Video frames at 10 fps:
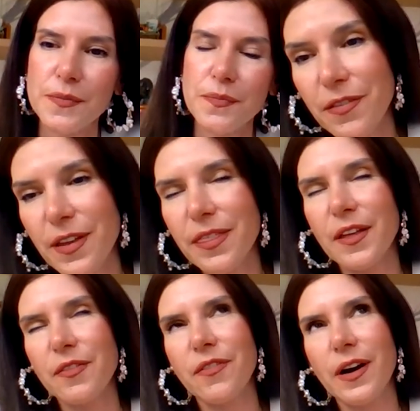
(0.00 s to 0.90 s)
Fifth
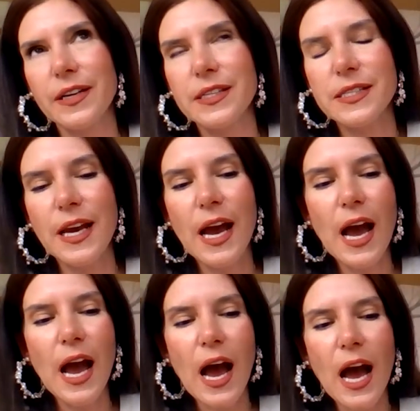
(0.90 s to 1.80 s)
advice
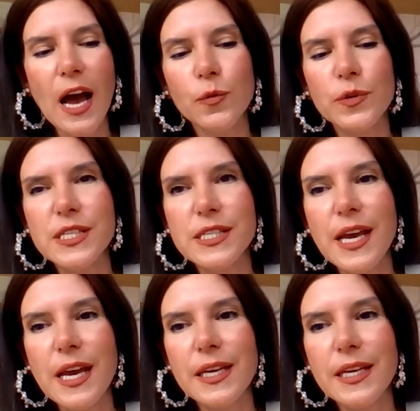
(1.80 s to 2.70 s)
I would
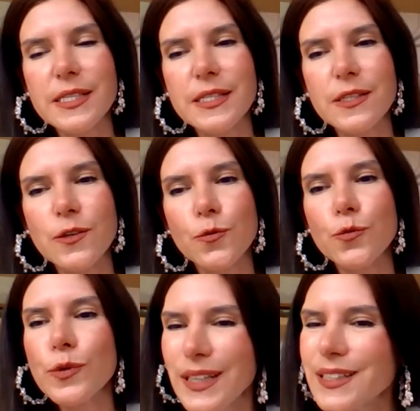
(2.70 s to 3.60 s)
say is
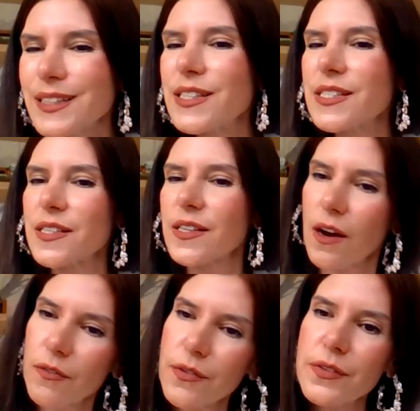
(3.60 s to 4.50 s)
really
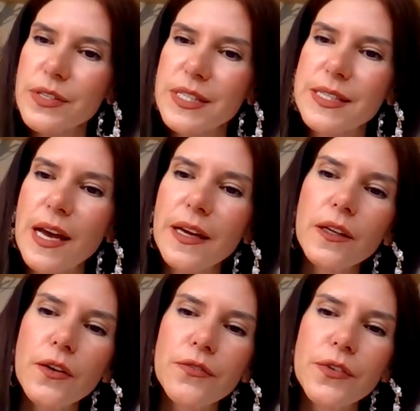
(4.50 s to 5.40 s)
discover the
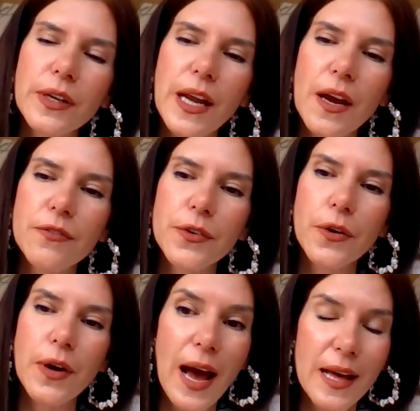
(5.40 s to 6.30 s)
cycle of your life
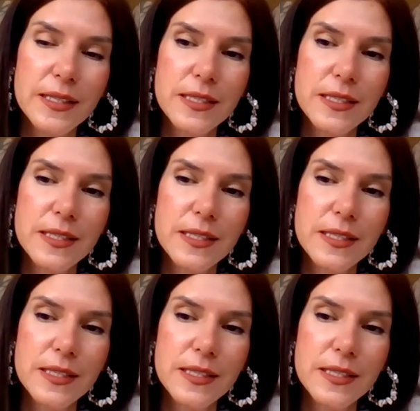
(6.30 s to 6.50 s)
you're at.